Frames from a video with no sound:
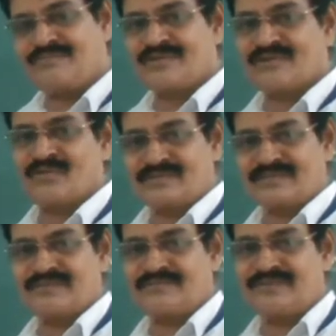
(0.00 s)
the
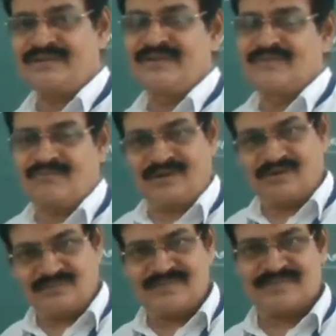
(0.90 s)
causes of the fall
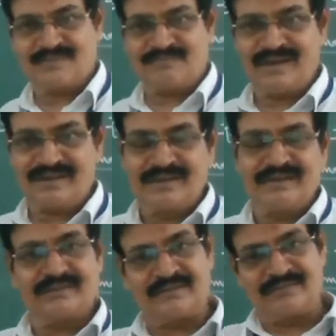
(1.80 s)
of this empire.
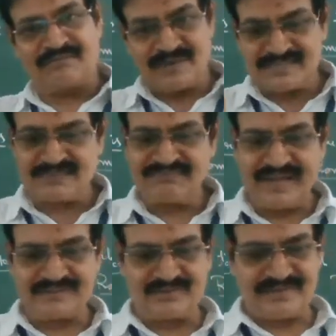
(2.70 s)
That the first
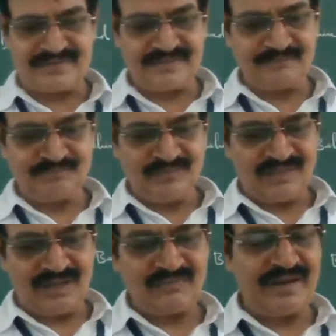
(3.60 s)
factors
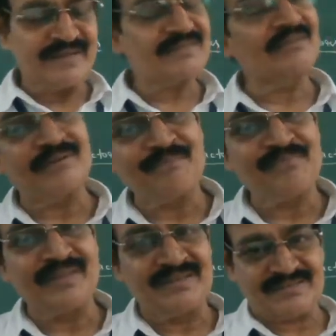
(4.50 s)
now, as
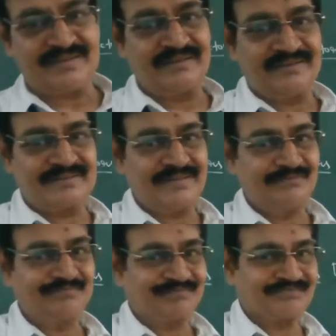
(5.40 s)
the historians
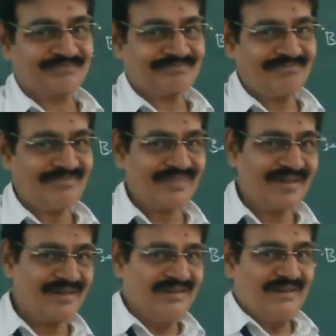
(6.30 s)

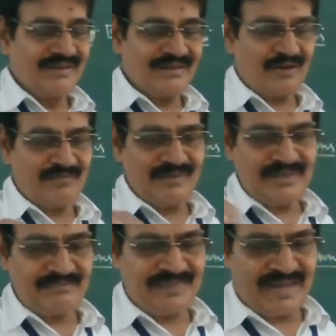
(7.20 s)
now
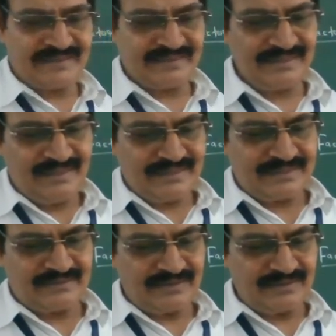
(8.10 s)
believe that
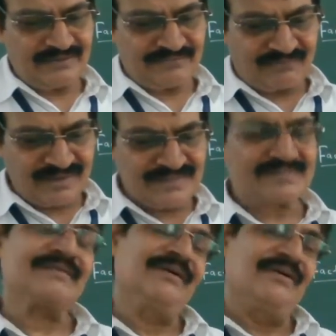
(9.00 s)
the first
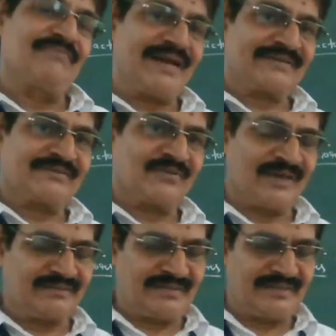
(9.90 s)
factor
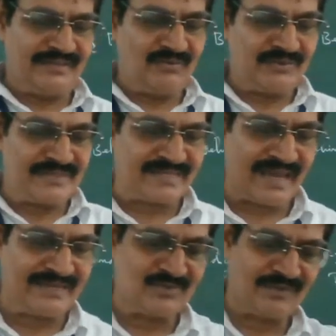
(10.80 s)
was the huge
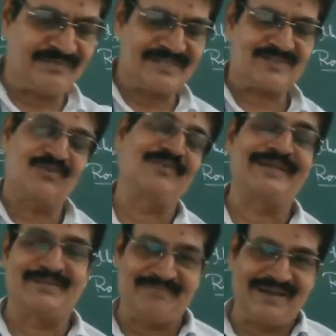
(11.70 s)
size of this Roman
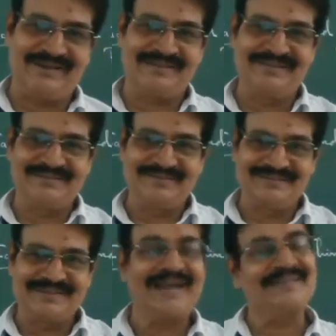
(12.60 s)
Empire.
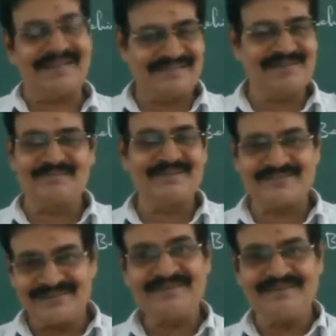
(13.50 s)
As I
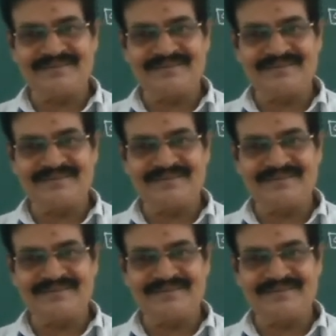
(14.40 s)
mentioned